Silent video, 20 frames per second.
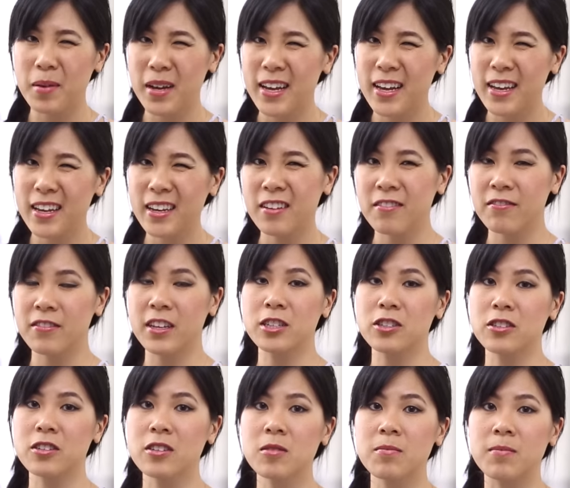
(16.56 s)
But
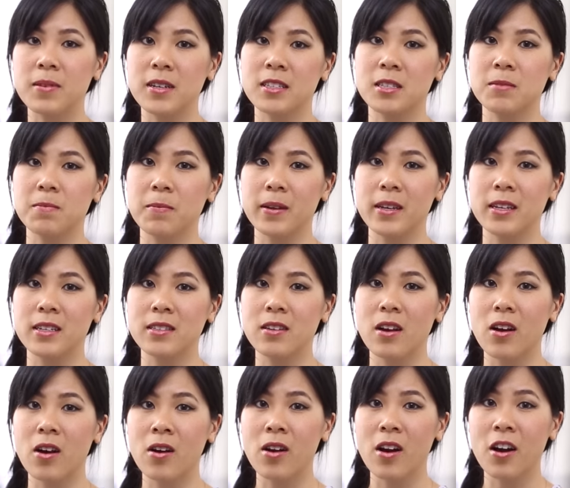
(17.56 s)
conventional bug sprays
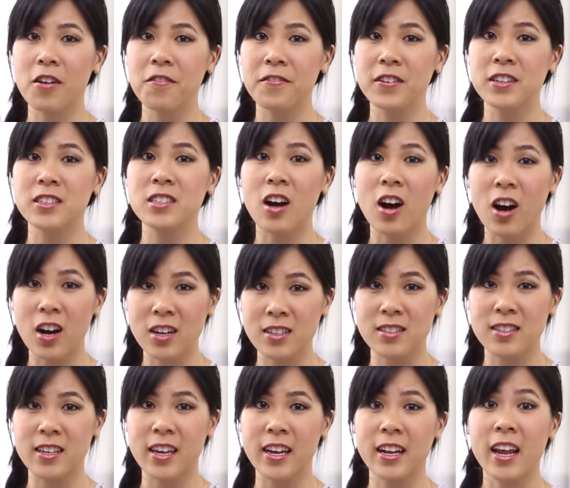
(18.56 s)
are often
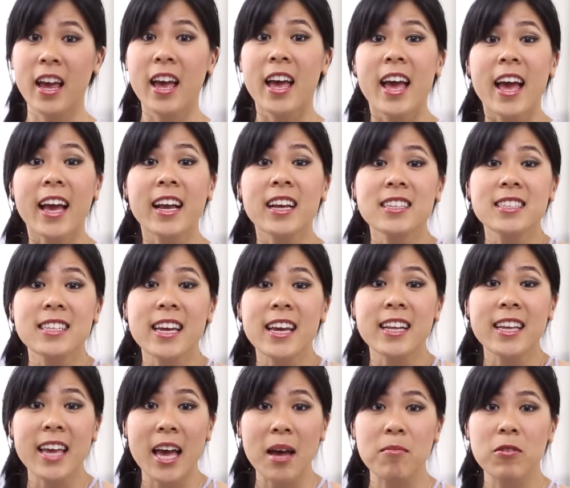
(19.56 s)
toxic and
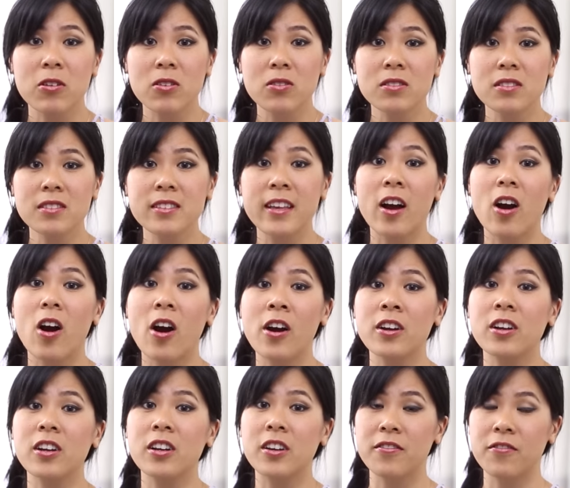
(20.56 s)
contain chemicals that
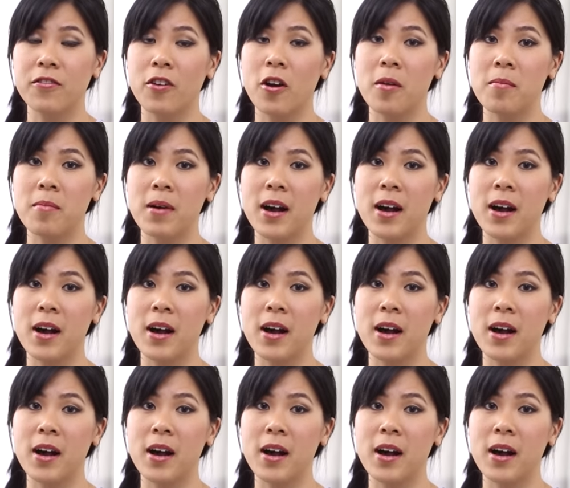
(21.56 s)
aren't good for our